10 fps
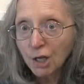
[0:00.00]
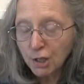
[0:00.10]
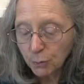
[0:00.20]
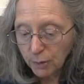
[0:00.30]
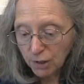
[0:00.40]

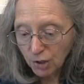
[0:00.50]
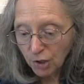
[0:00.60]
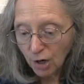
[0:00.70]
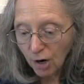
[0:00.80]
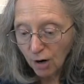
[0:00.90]
Swiss
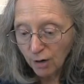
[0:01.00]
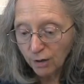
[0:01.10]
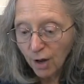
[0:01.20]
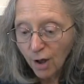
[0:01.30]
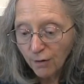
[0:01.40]

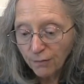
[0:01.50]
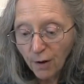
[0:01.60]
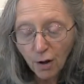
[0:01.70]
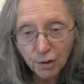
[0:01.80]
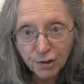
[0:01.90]
chard
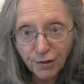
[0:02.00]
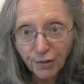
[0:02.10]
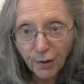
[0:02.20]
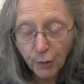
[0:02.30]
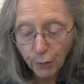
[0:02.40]
falls
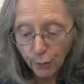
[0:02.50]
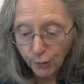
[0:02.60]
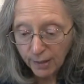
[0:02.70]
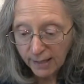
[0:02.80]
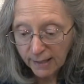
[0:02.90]

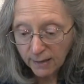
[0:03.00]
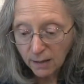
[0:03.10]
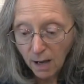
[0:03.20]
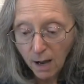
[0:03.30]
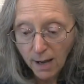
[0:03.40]
third in
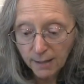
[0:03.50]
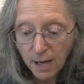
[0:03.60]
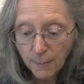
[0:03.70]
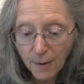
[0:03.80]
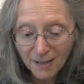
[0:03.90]
line
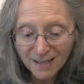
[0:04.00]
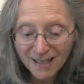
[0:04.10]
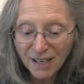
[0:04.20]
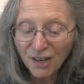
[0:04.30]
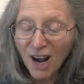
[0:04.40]

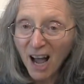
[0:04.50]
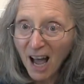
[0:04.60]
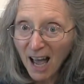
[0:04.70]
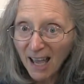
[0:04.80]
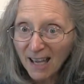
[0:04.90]
amongst their
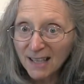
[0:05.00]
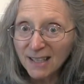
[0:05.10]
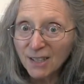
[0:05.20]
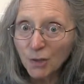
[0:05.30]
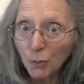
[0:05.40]

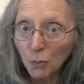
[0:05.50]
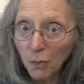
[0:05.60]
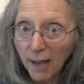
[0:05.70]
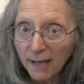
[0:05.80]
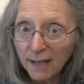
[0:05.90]
highest
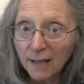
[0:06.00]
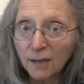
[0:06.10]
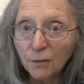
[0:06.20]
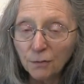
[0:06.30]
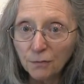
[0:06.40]

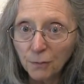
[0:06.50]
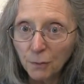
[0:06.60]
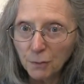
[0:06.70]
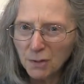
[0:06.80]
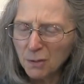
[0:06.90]
rated
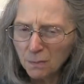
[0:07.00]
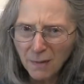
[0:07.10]
foods.